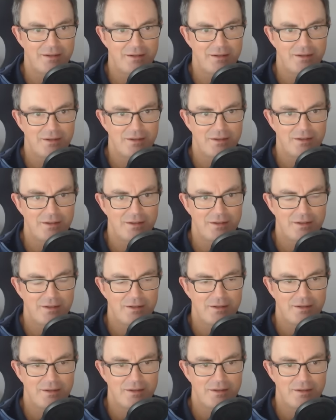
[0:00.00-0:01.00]

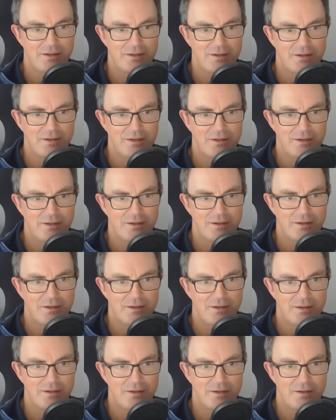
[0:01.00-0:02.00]

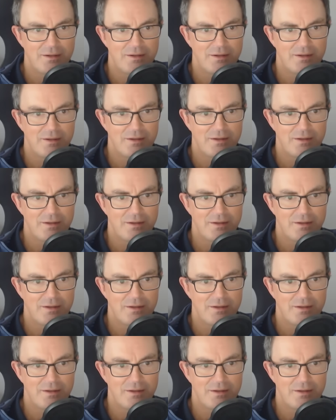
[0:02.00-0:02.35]
(silence)